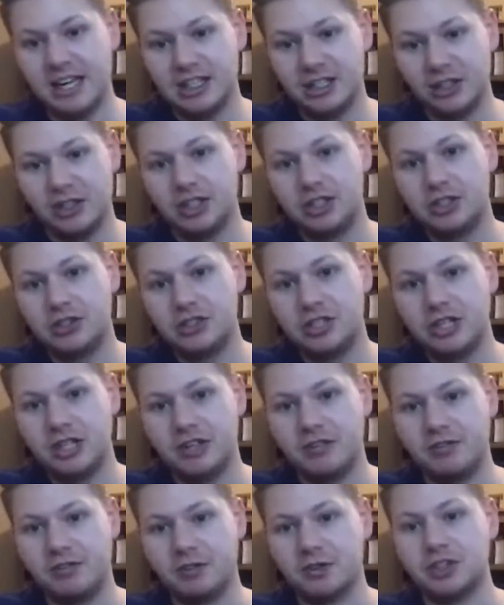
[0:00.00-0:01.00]
So let's go to the
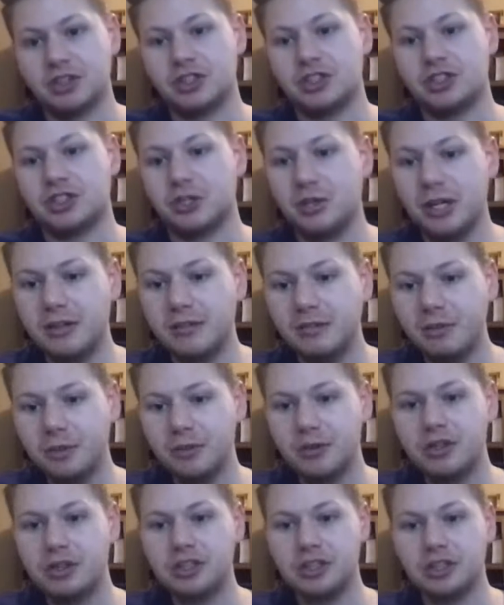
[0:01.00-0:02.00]
influencers. So
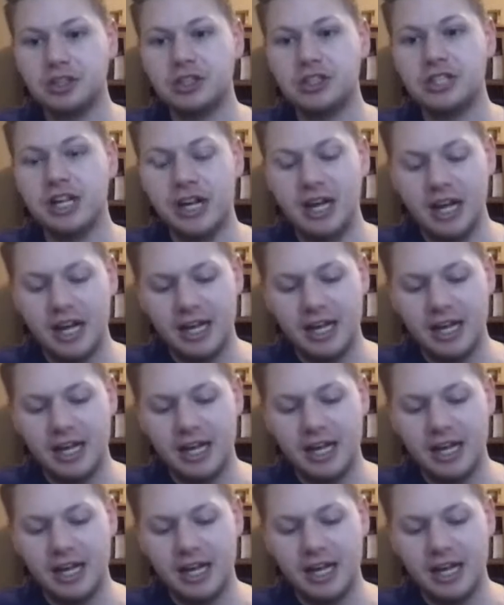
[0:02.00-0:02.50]
influencers